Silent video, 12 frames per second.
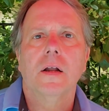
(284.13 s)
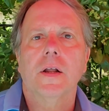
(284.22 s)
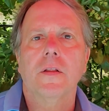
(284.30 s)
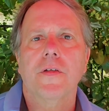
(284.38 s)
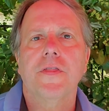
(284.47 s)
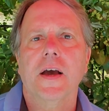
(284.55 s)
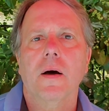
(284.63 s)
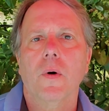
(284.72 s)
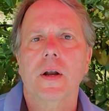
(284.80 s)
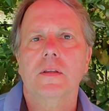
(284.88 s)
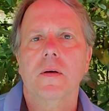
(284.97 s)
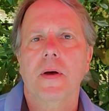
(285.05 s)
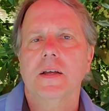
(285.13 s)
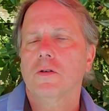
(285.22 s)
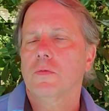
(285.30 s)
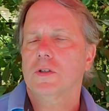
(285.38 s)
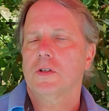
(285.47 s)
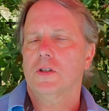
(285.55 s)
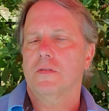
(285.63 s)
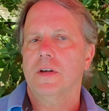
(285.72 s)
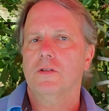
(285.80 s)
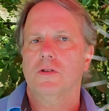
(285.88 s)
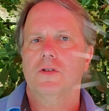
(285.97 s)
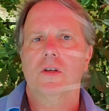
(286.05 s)
Another thing I wanted to mention, which is of
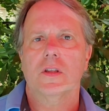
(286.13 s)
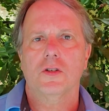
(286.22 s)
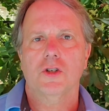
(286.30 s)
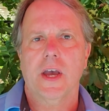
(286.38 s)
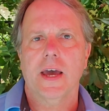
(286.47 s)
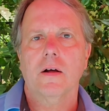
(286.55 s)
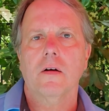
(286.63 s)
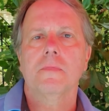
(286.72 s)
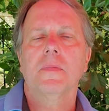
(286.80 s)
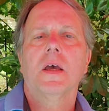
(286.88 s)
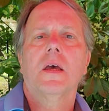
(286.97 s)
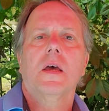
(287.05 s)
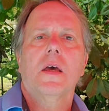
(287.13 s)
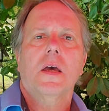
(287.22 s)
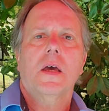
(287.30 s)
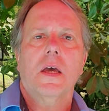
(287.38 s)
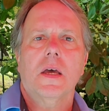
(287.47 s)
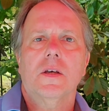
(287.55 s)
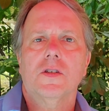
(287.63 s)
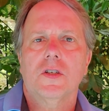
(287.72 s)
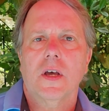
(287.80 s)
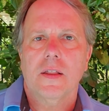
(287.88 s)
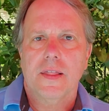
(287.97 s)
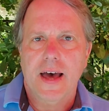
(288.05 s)
interest to the channel, is
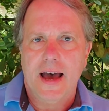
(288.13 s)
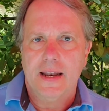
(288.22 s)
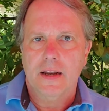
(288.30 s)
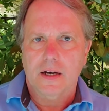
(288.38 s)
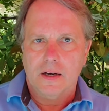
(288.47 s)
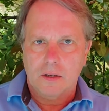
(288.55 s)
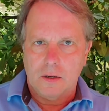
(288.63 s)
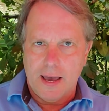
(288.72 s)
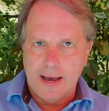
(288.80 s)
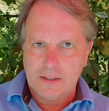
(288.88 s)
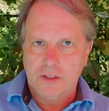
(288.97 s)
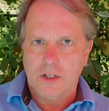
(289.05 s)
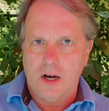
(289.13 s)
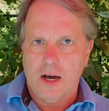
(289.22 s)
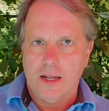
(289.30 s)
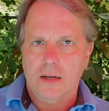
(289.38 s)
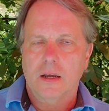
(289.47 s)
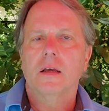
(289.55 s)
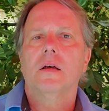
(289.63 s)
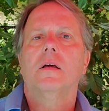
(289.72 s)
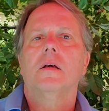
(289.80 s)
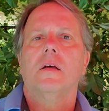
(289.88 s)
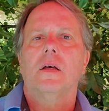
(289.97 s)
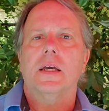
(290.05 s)
that Exxon
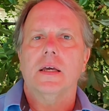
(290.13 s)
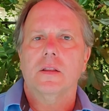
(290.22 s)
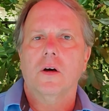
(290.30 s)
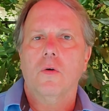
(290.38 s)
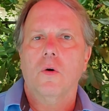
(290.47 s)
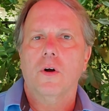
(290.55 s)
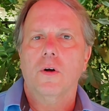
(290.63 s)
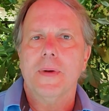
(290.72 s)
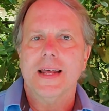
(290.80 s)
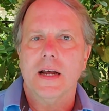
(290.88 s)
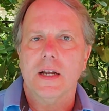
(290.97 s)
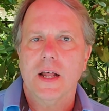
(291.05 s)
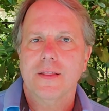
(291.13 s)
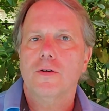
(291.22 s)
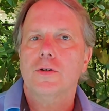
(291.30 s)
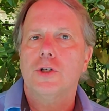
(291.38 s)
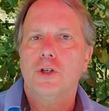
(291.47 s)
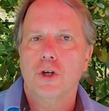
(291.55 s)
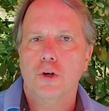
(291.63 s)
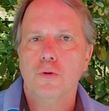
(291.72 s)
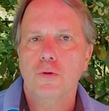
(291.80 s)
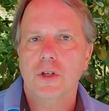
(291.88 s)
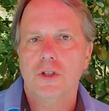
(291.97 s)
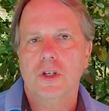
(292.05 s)
in the quarter made another two
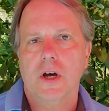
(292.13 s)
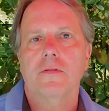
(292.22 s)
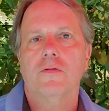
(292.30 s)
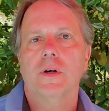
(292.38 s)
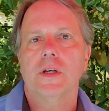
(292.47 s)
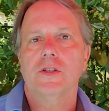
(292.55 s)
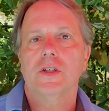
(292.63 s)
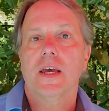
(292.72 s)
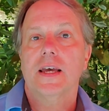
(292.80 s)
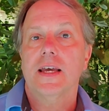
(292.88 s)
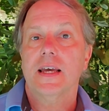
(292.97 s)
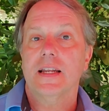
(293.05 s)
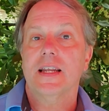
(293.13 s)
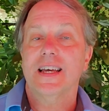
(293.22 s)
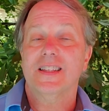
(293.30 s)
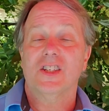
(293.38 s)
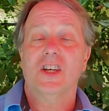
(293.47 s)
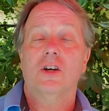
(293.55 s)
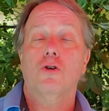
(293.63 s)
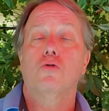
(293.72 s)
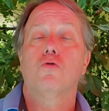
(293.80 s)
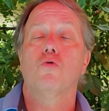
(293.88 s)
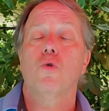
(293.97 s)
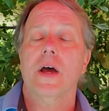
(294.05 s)
discoveries in its
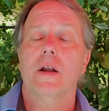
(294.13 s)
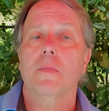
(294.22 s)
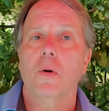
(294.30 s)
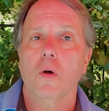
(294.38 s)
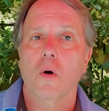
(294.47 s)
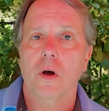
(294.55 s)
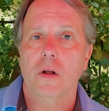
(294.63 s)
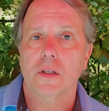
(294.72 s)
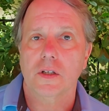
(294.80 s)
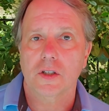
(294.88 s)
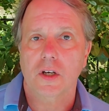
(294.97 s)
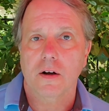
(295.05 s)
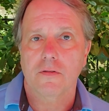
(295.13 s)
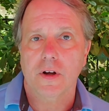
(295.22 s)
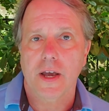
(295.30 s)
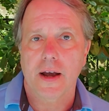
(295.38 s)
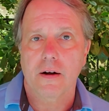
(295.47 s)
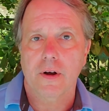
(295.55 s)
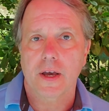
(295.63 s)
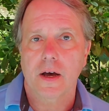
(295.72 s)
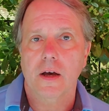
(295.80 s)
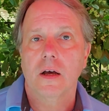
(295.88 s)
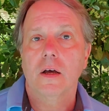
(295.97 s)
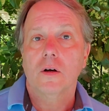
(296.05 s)
incredible oil discovery
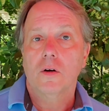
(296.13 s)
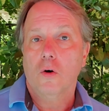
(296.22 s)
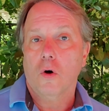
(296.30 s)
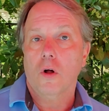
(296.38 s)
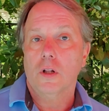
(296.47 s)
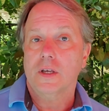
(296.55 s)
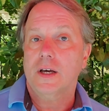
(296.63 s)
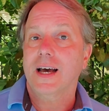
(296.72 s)
area called